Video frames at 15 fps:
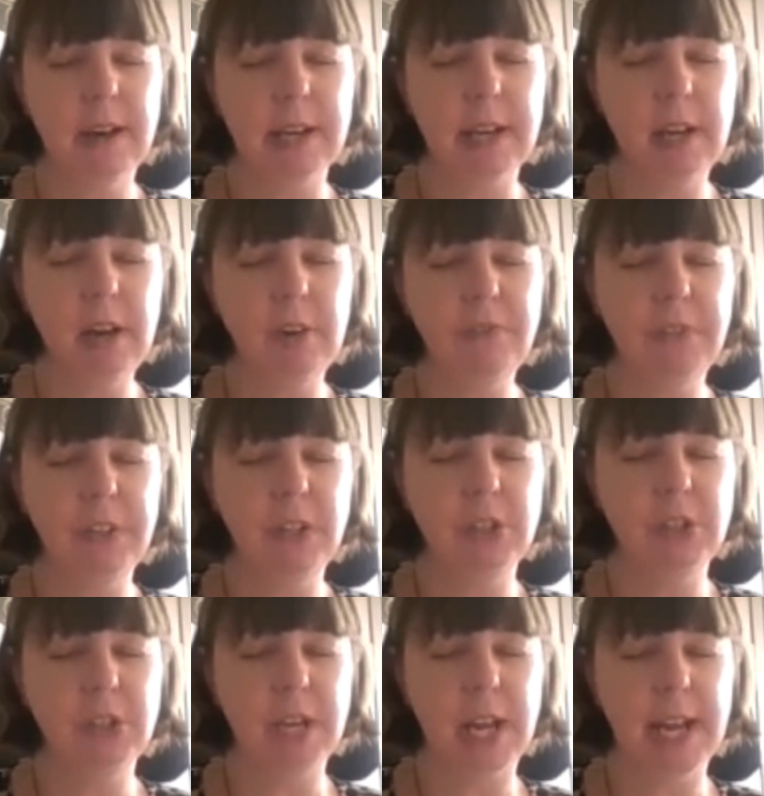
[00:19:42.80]
I'd love for you
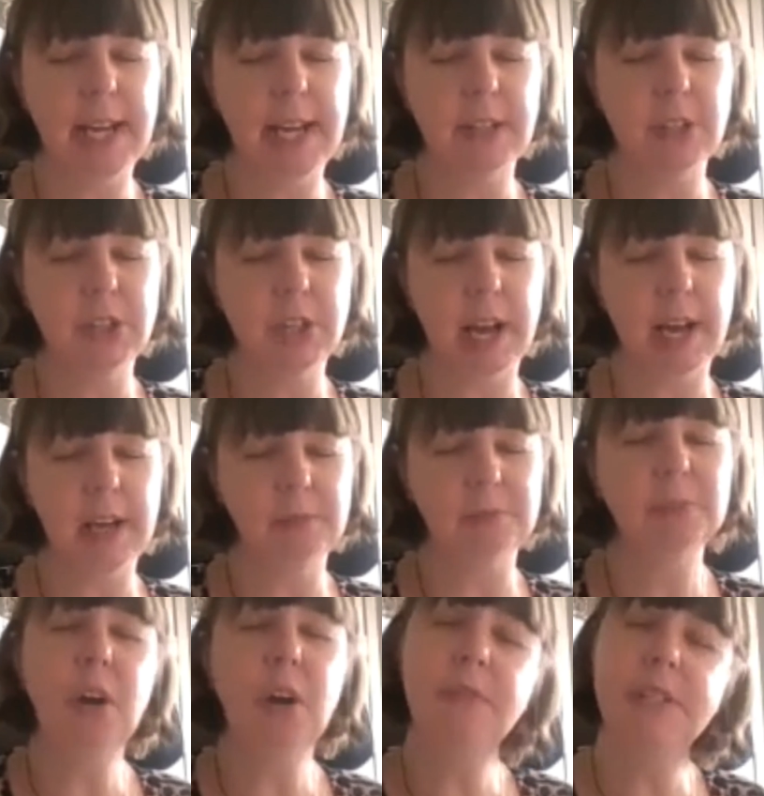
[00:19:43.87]
to share in the chat,
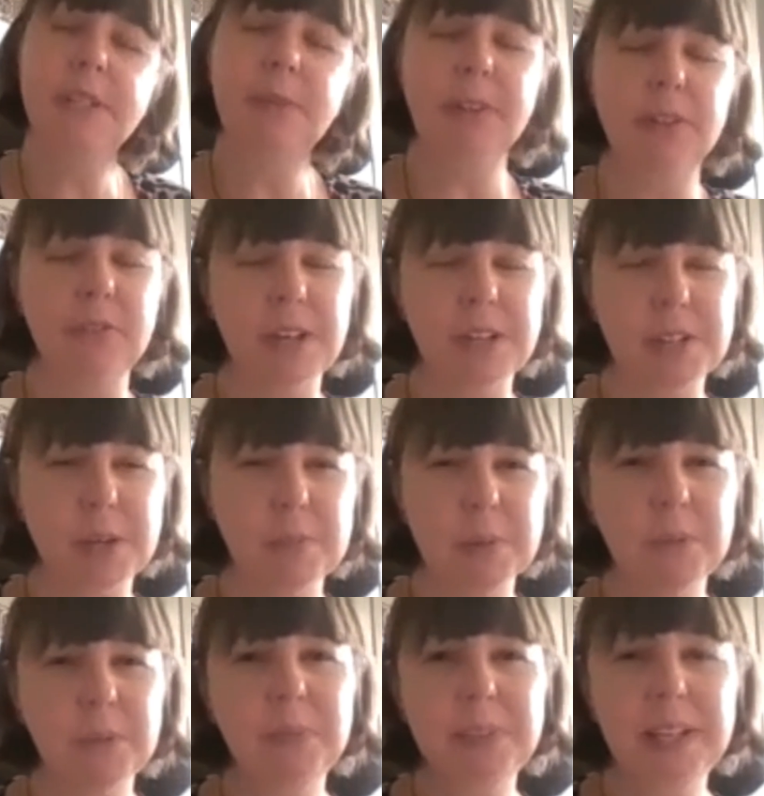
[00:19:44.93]
obviously with your eyes
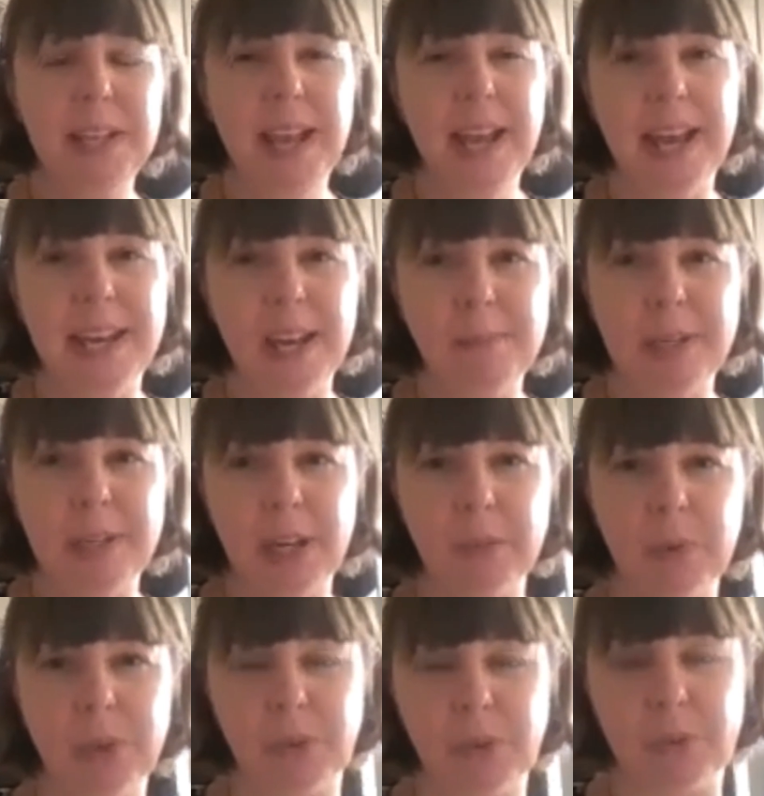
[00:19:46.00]
open, and let me know
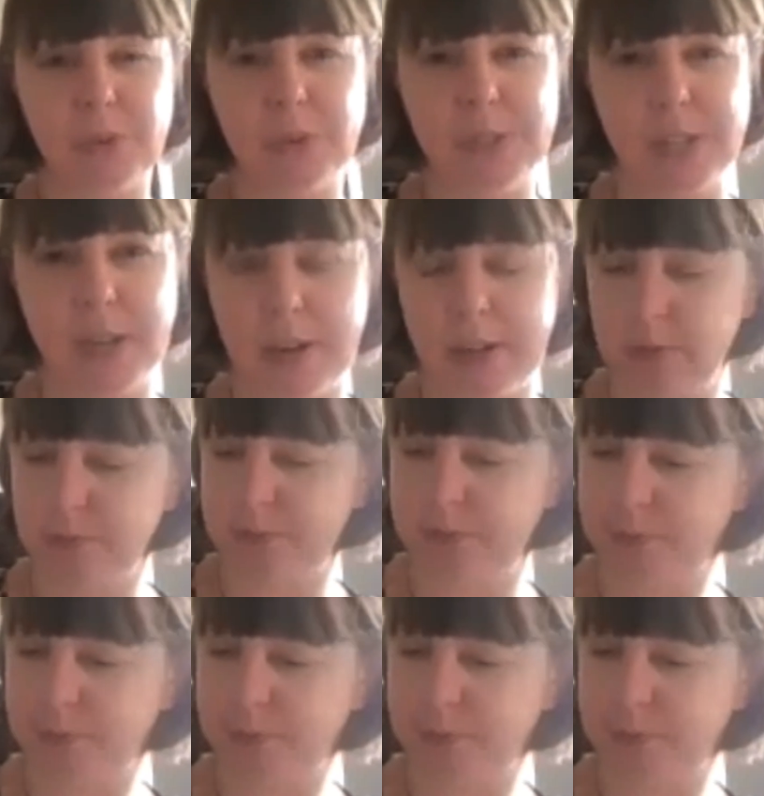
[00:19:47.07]
what your thoughts are.